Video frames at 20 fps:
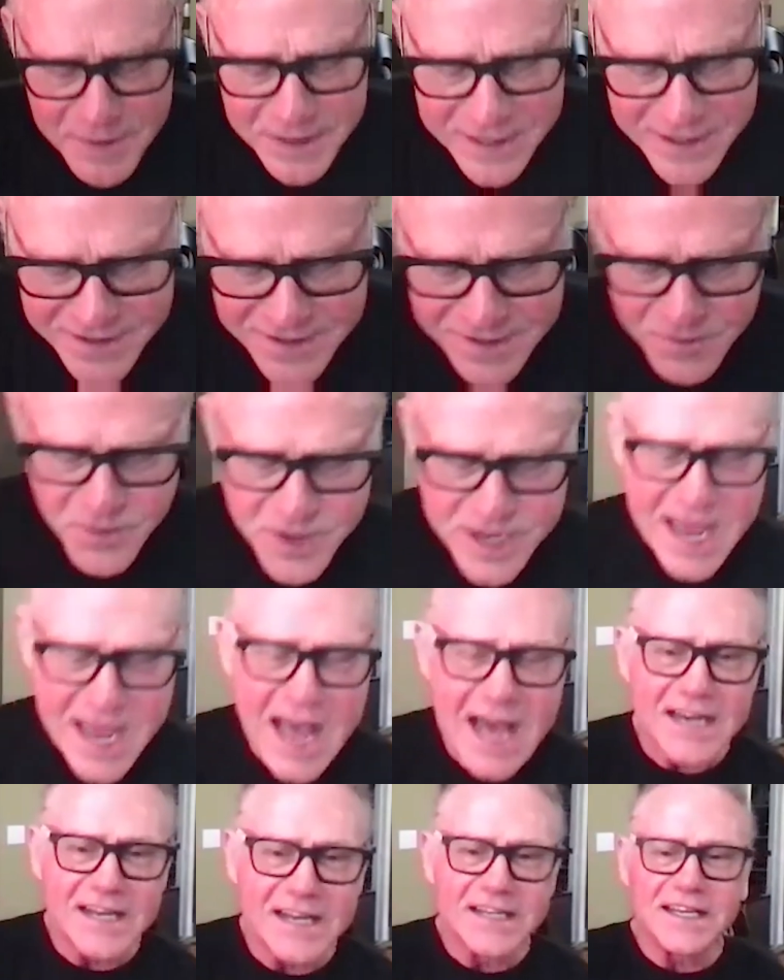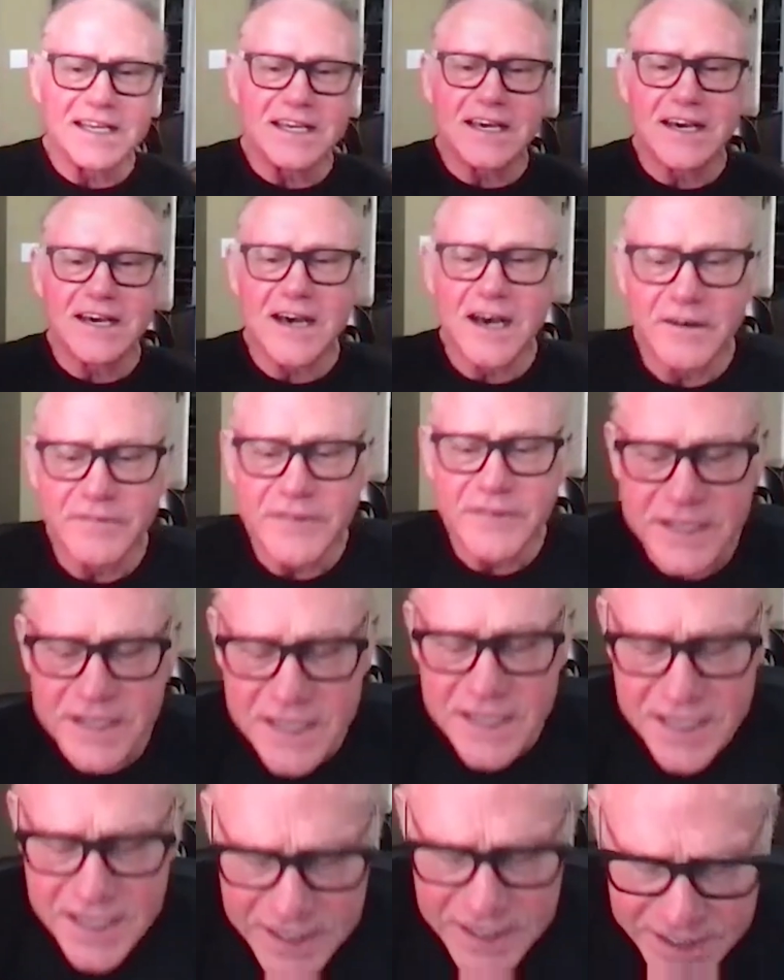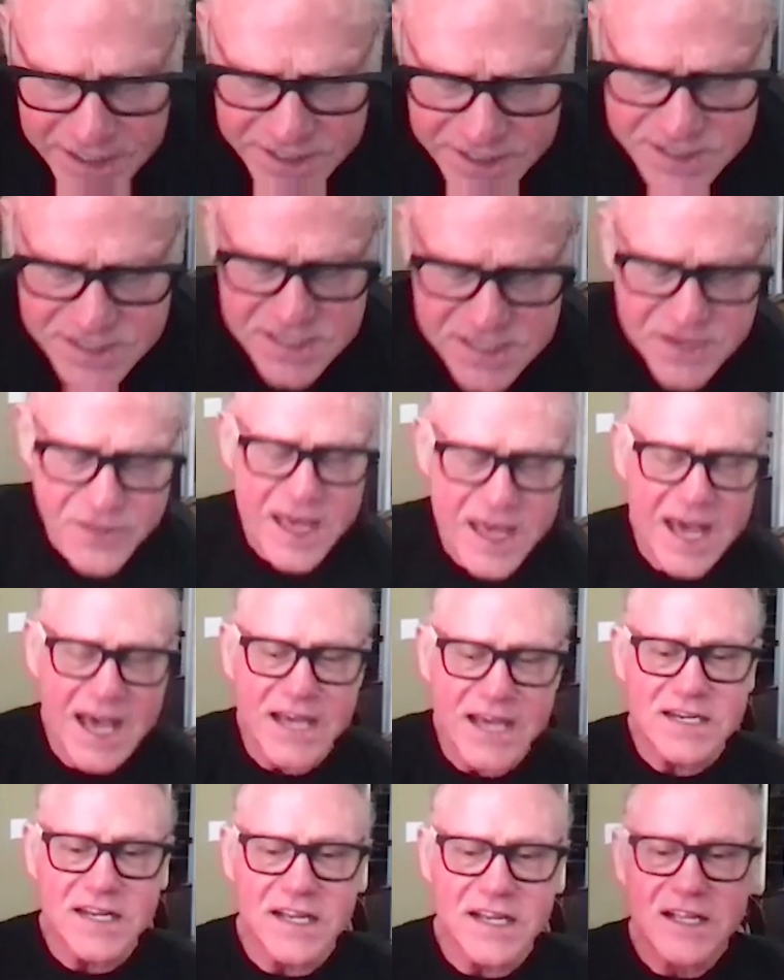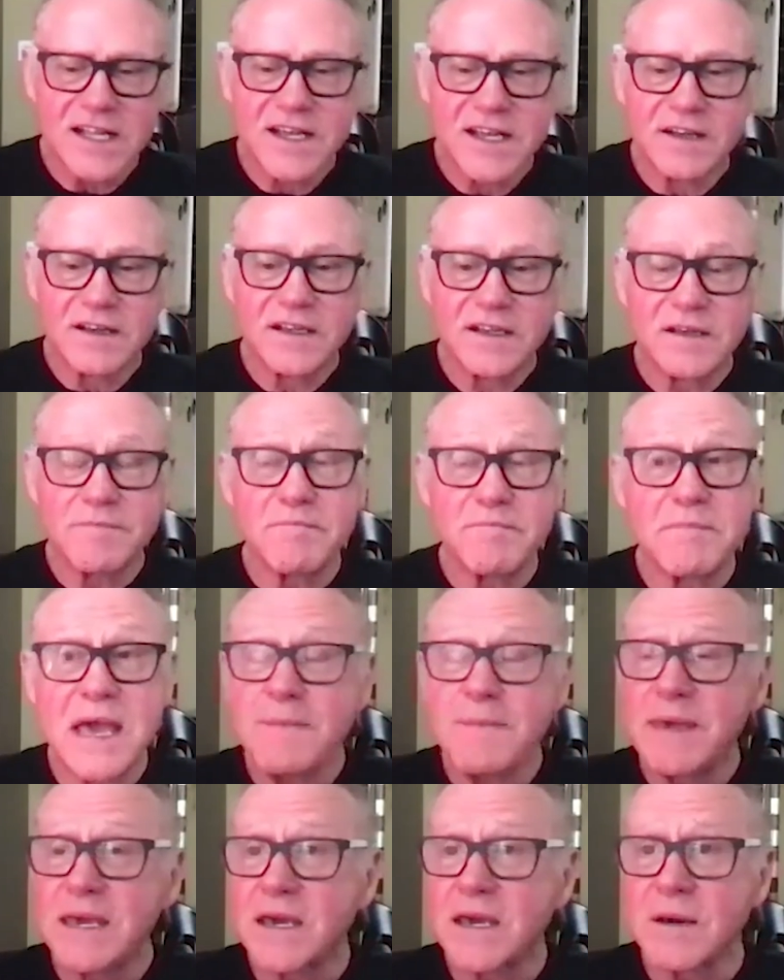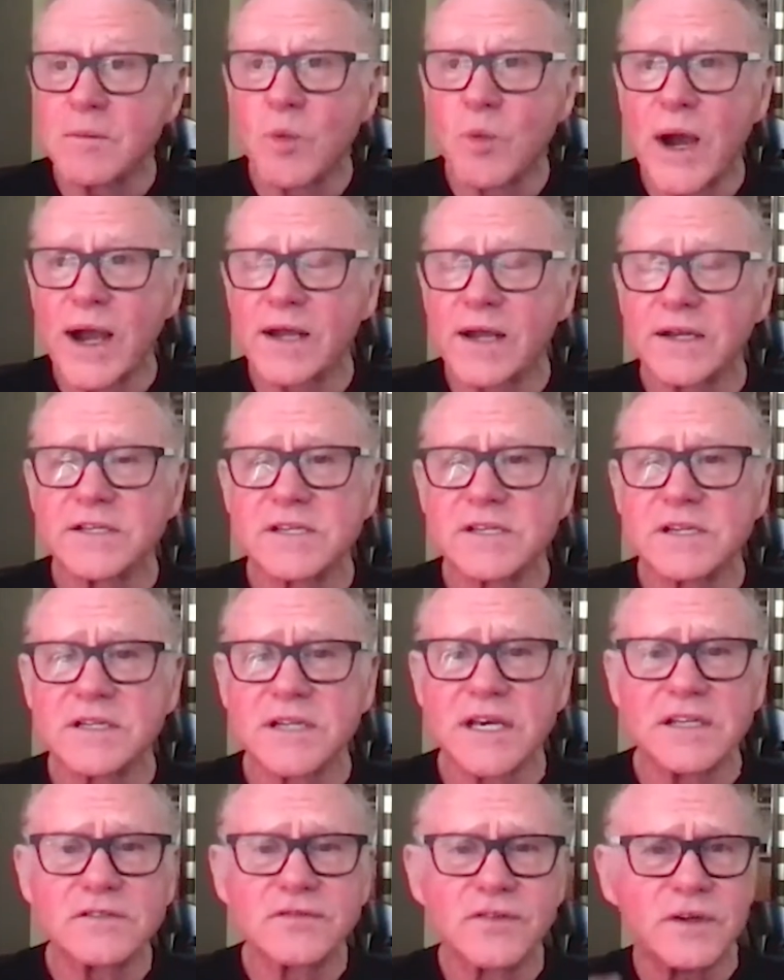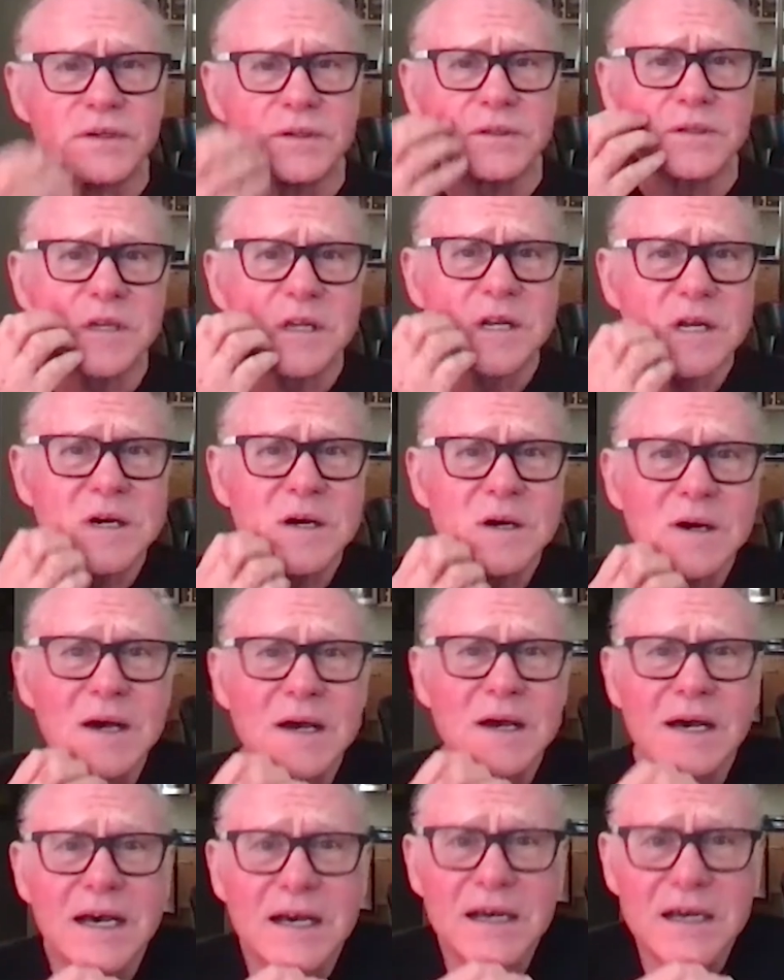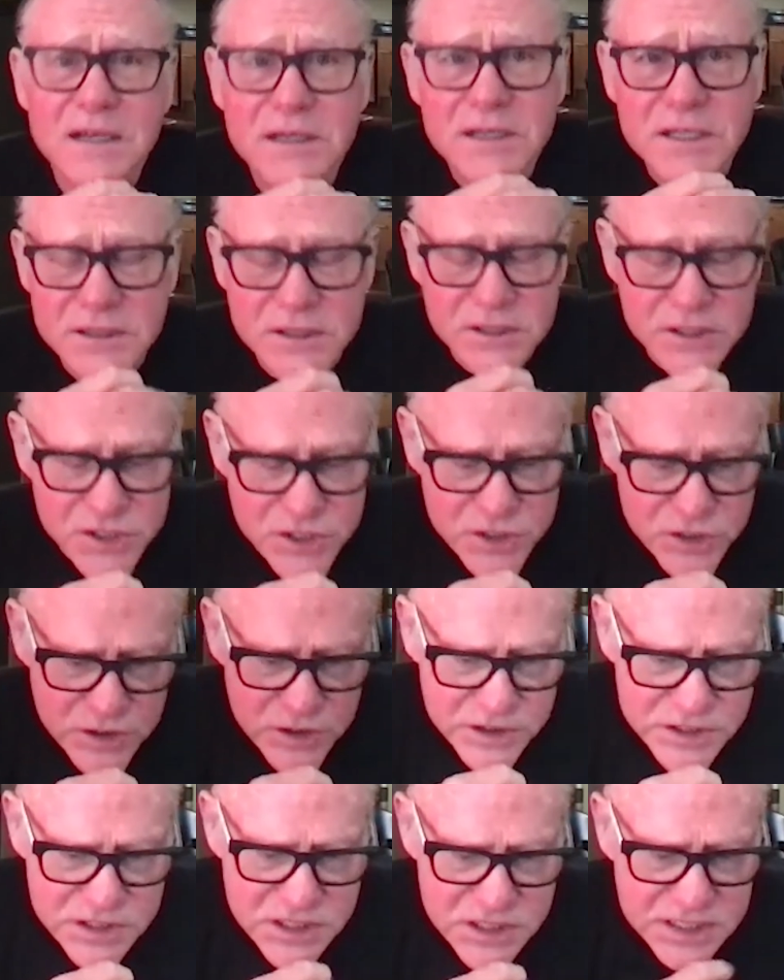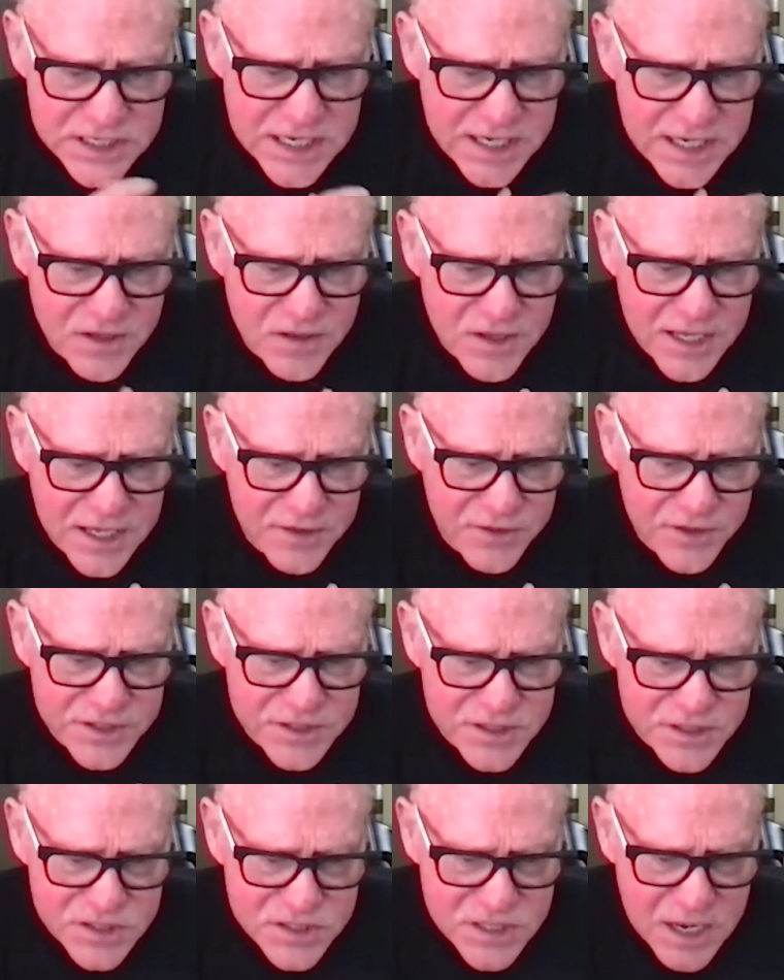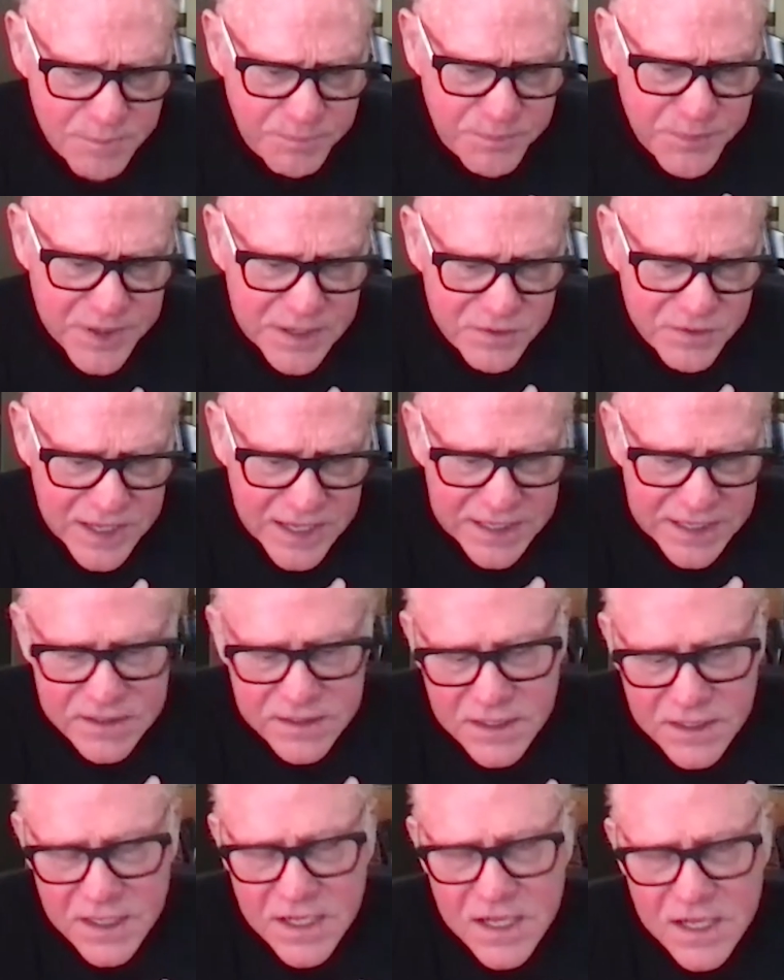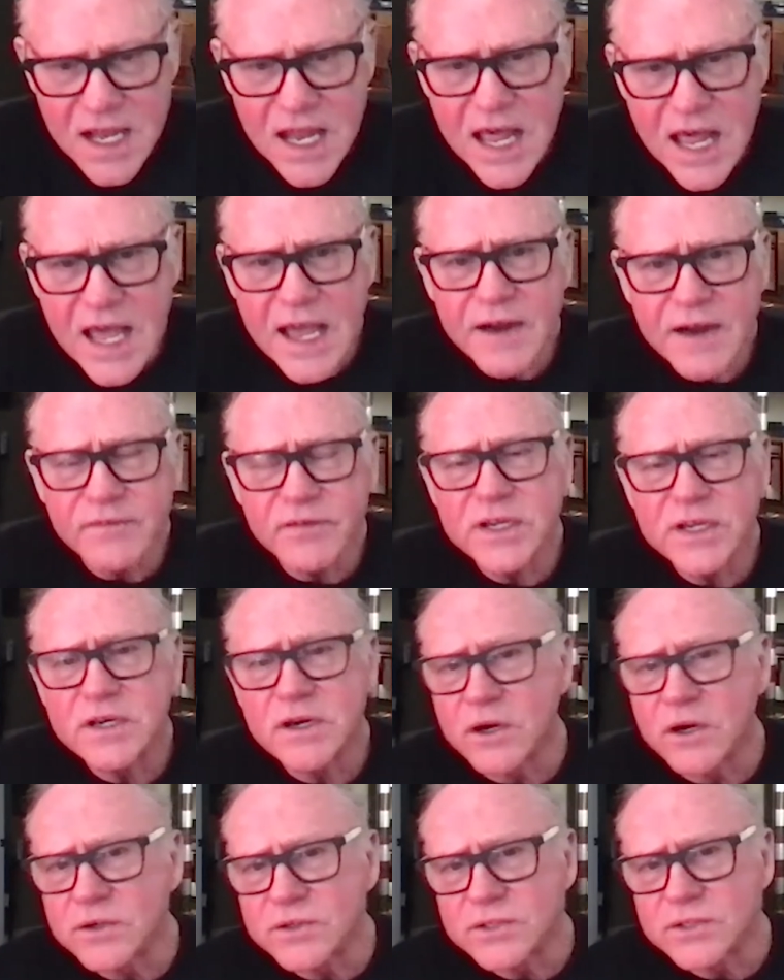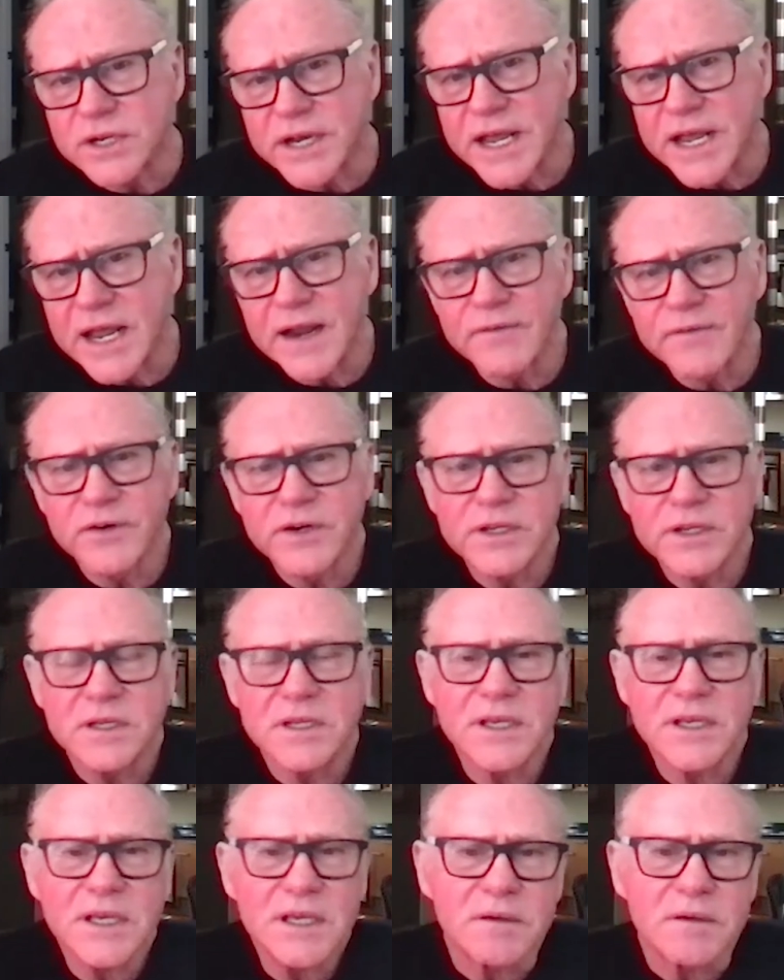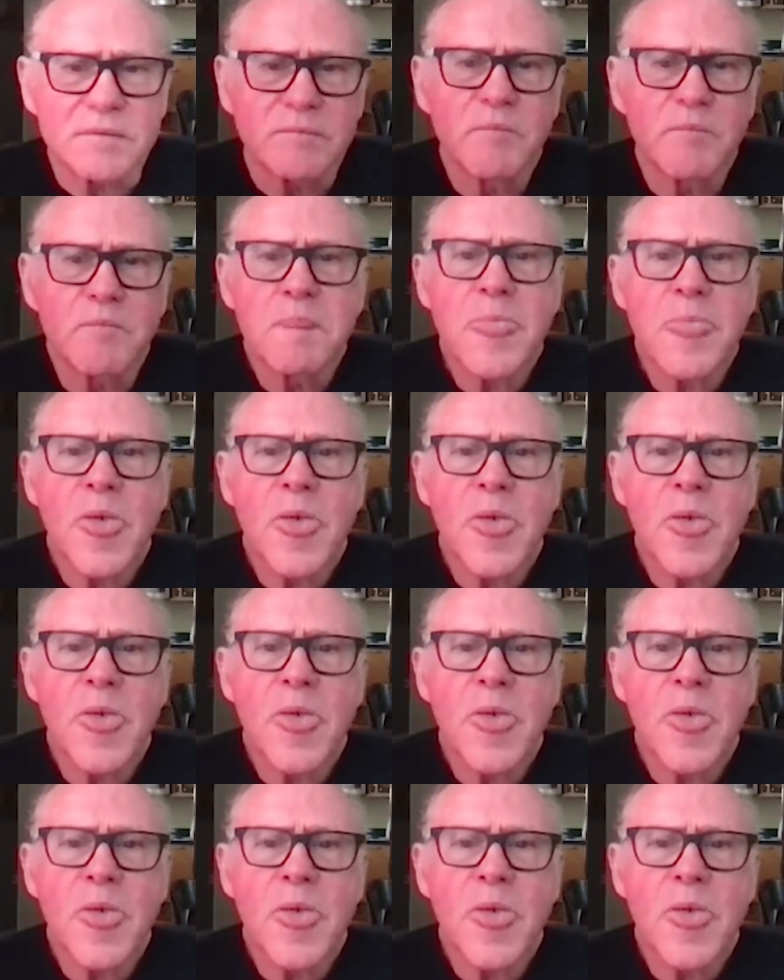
because the reality of it is that may become wildly successful, because you could see that this is something that every coach on every team